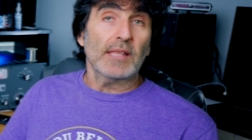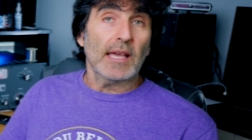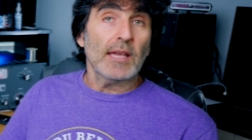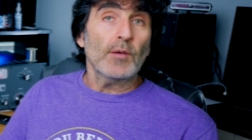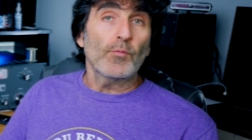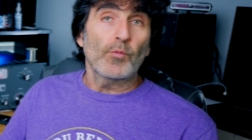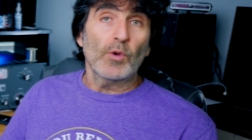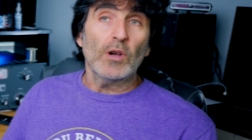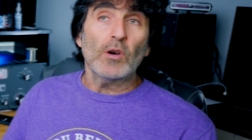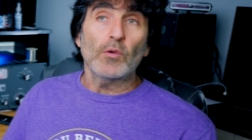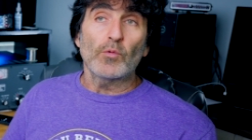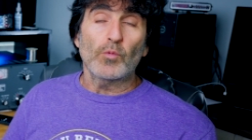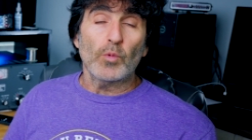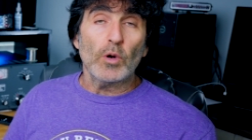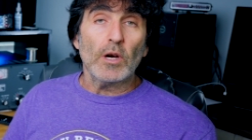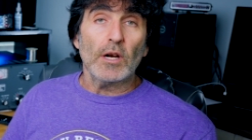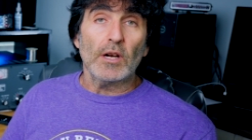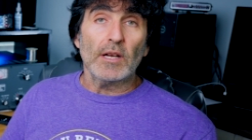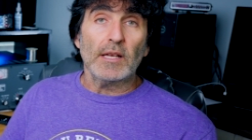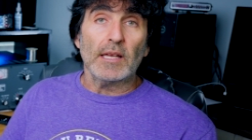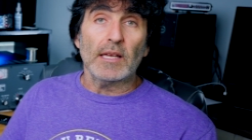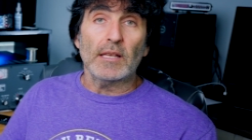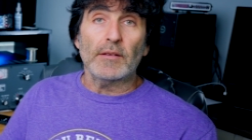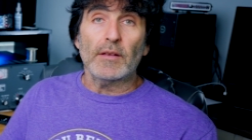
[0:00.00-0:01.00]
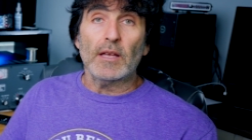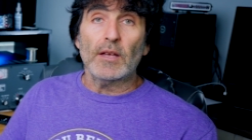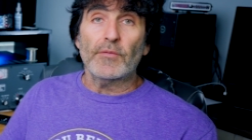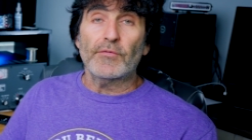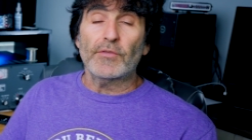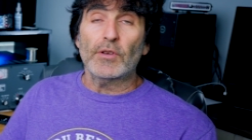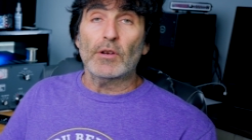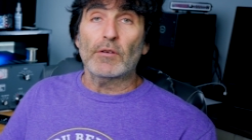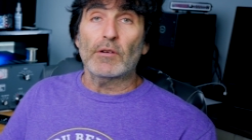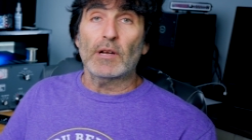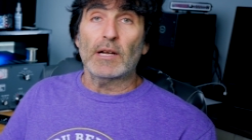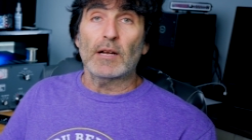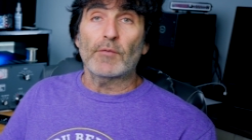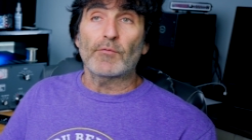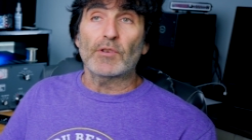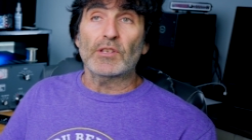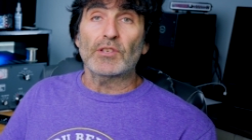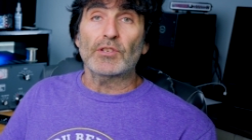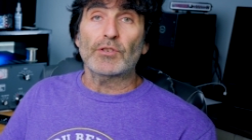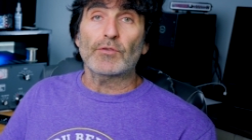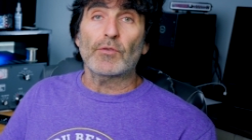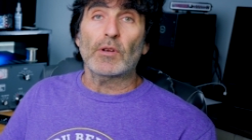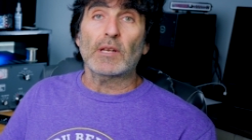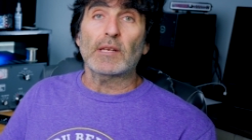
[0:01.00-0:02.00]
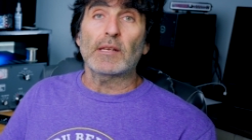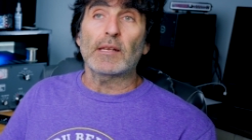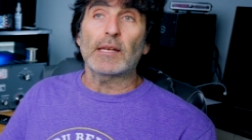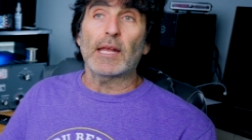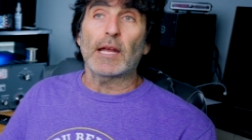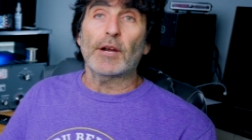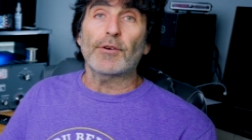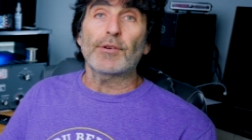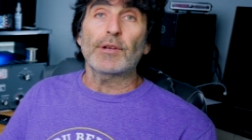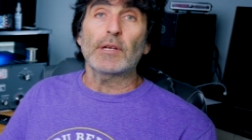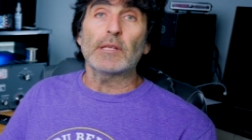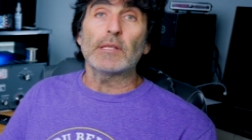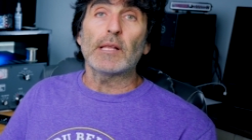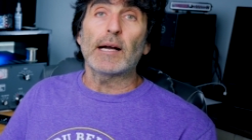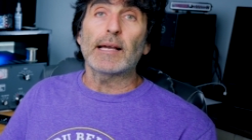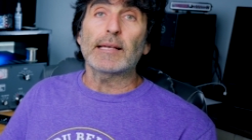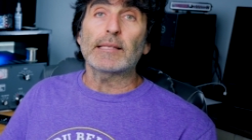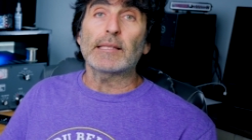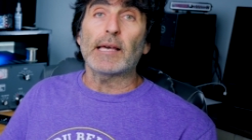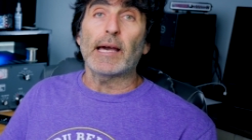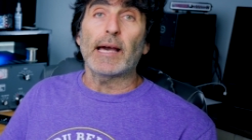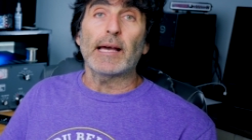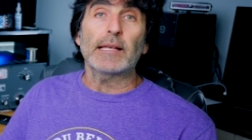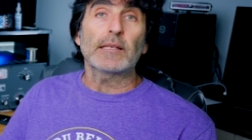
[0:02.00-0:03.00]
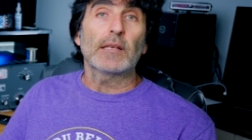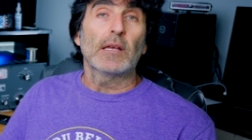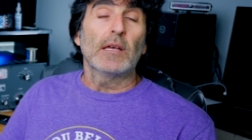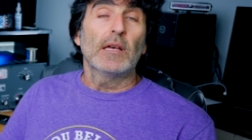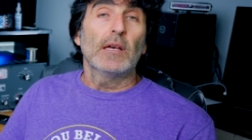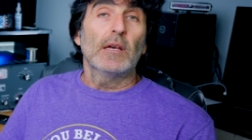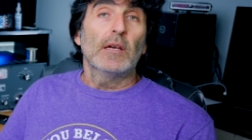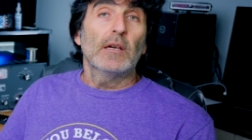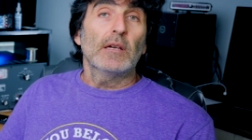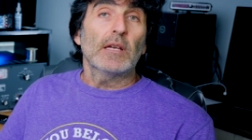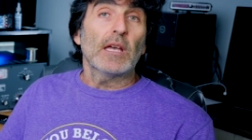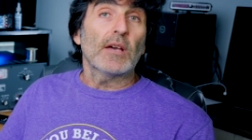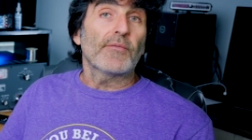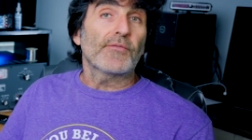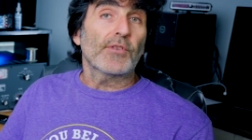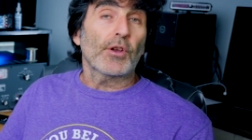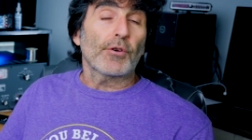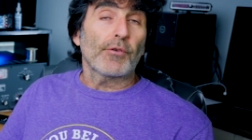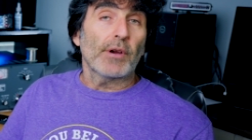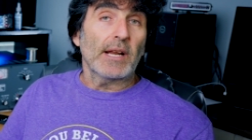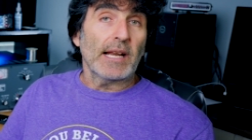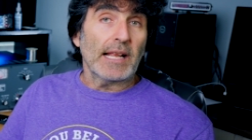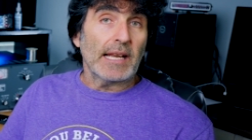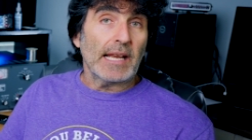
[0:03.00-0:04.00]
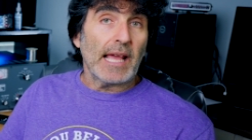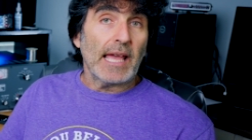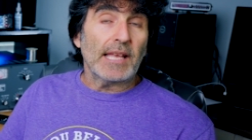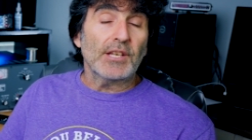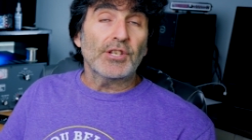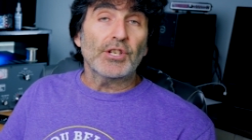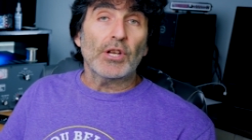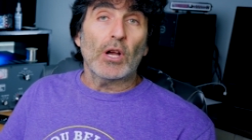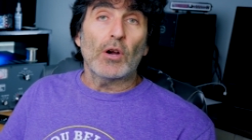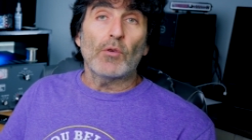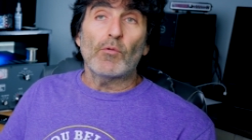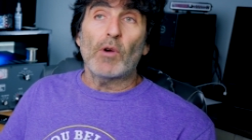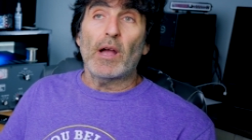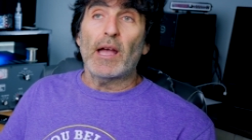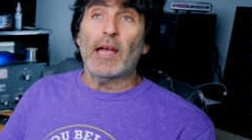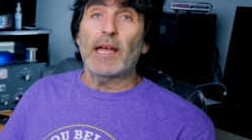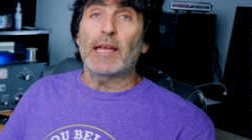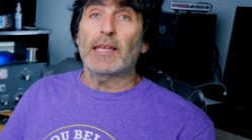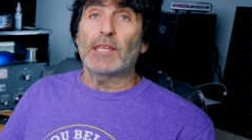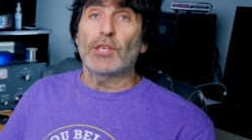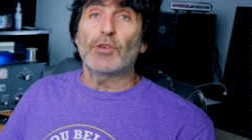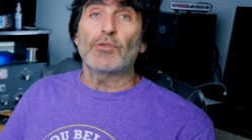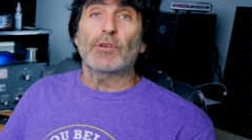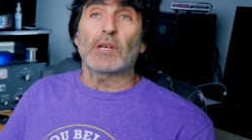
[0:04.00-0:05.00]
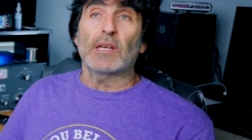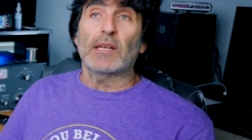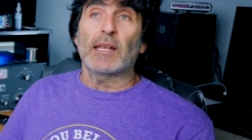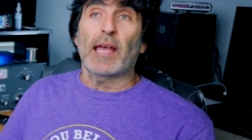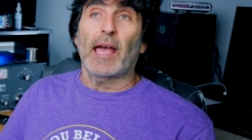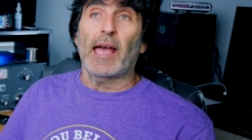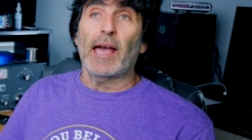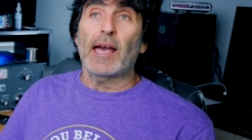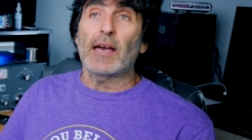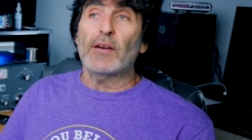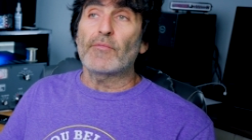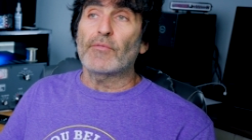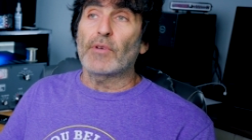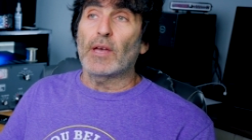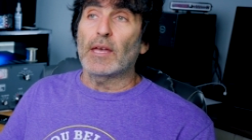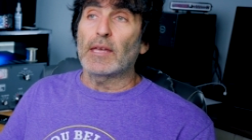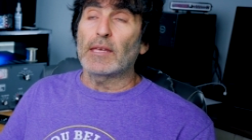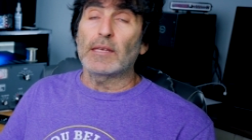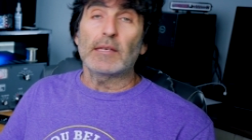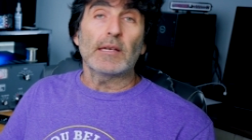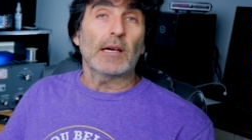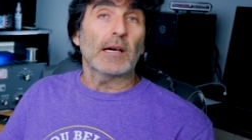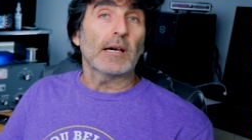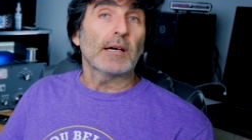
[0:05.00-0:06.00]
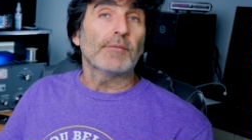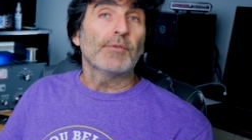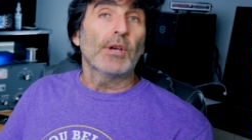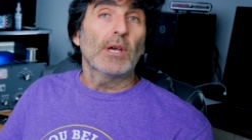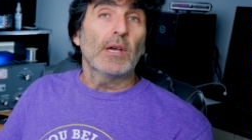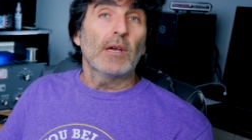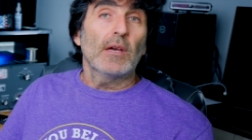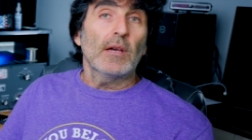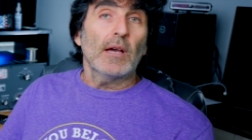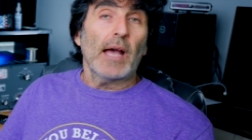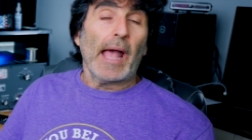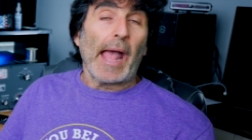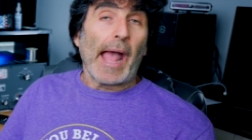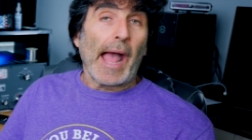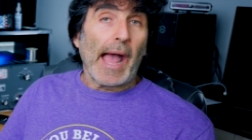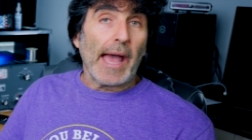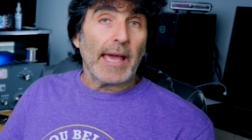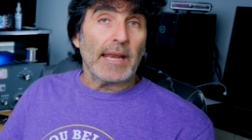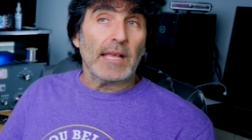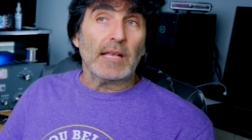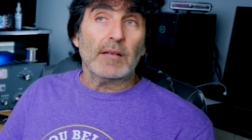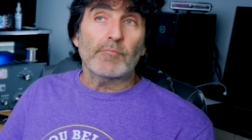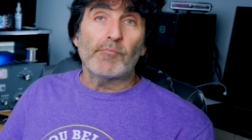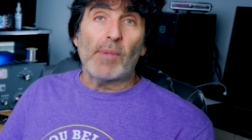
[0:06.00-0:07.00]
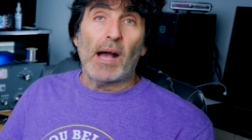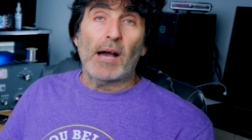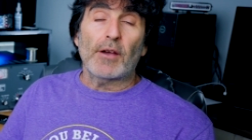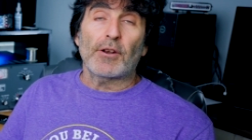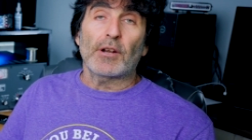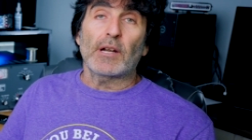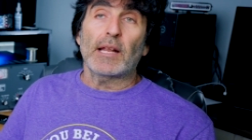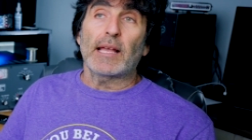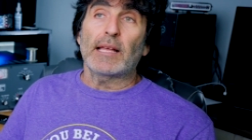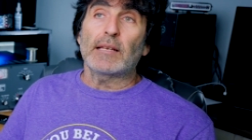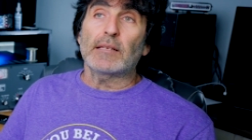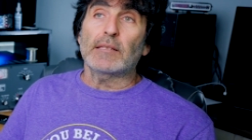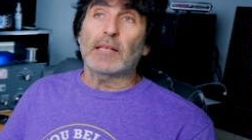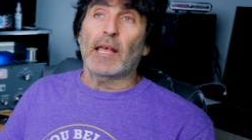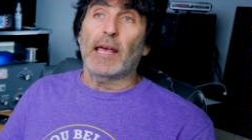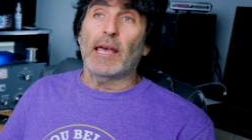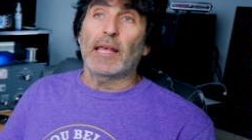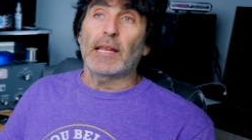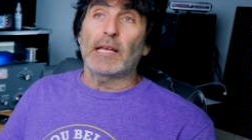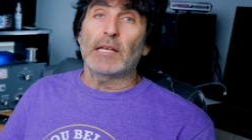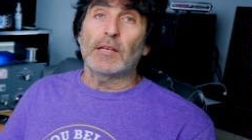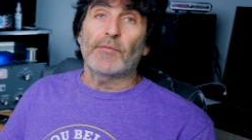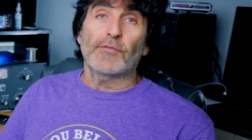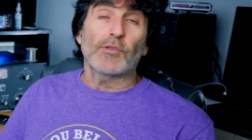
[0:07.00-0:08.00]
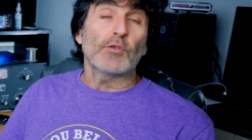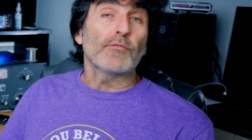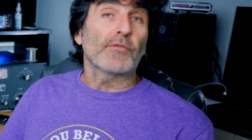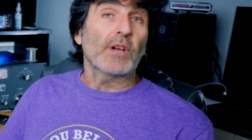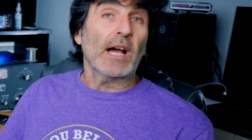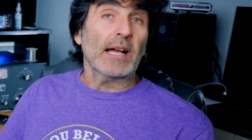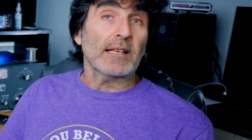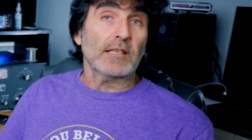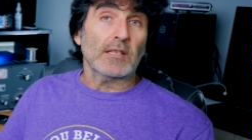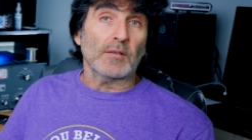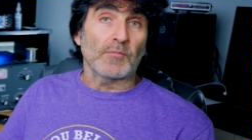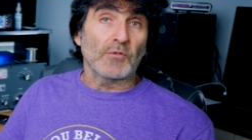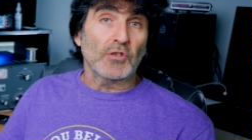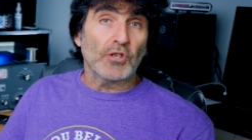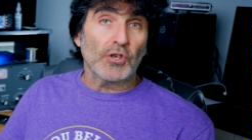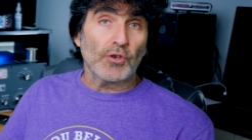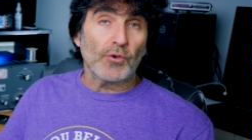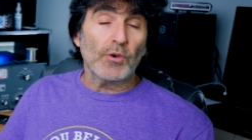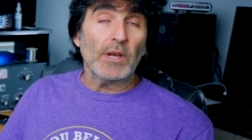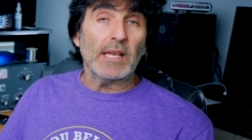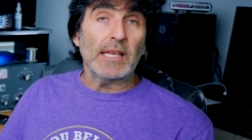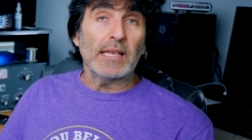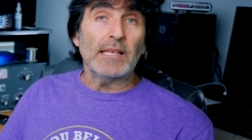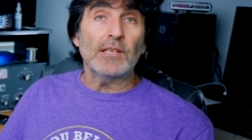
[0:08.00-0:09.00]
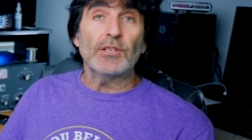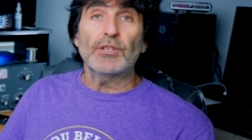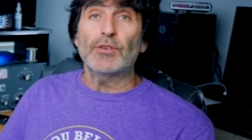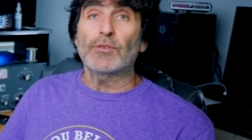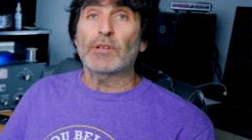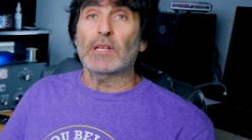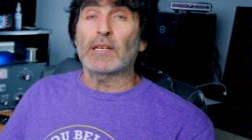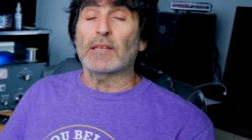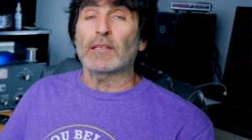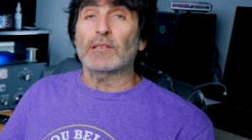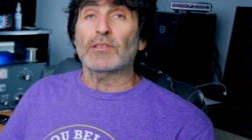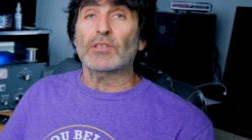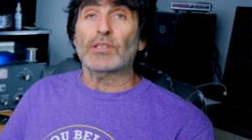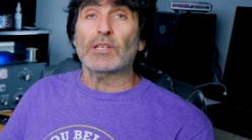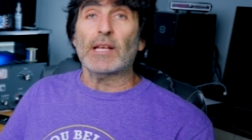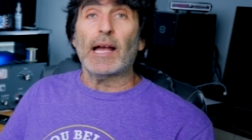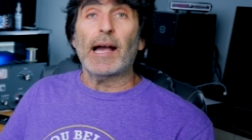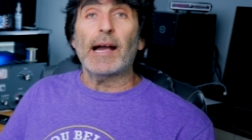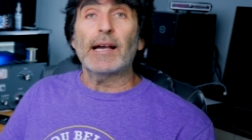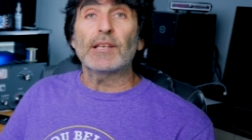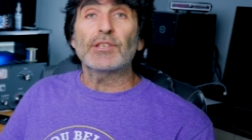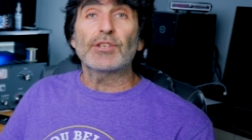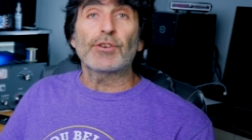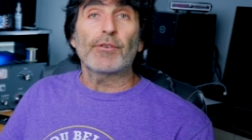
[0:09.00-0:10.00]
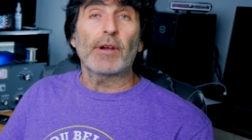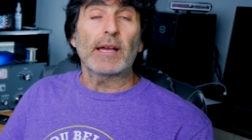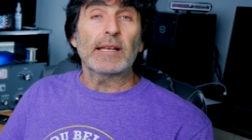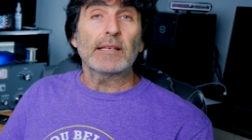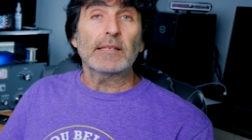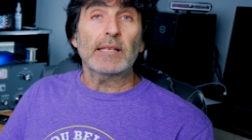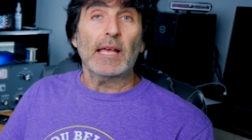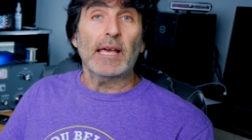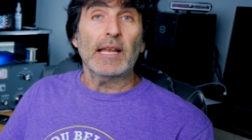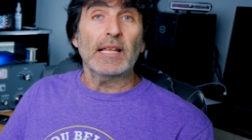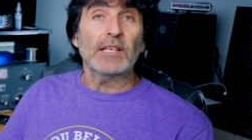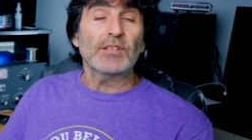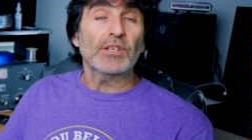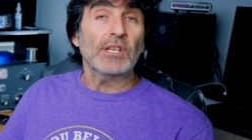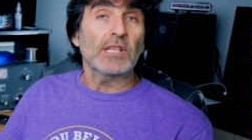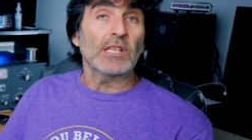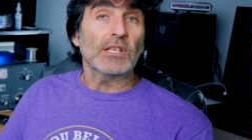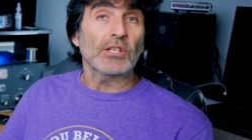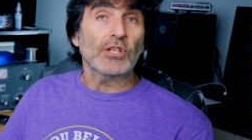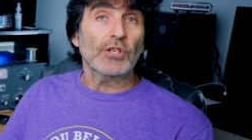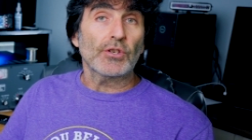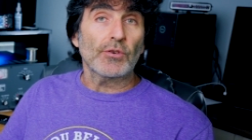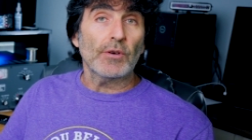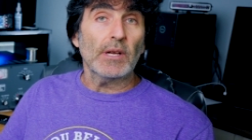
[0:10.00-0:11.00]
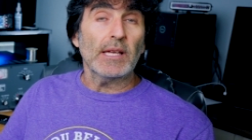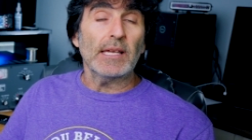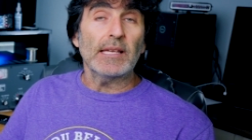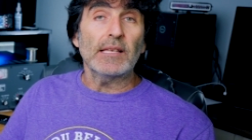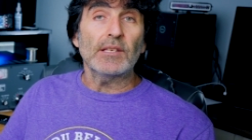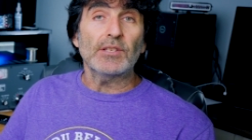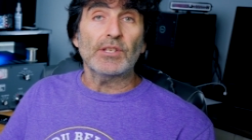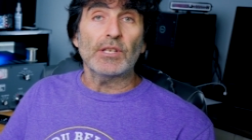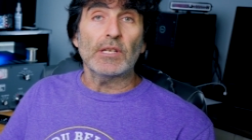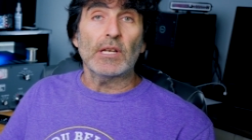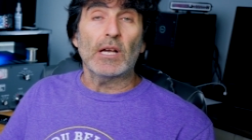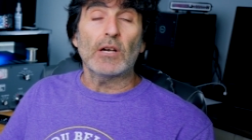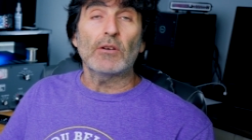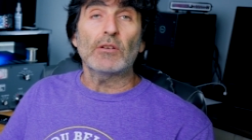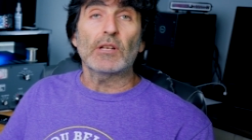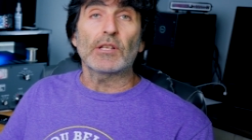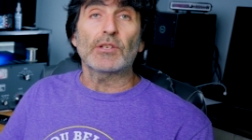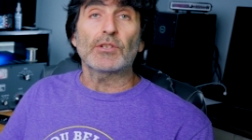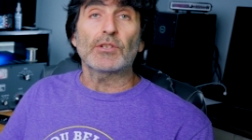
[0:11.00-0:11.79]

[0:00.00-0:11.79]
they will work if you're in a restricted area like that. If you're in an H O A, you can have a uh, attic-mounted antenna. If you've got some trees, you can disguise your antennas in the trees, you know, to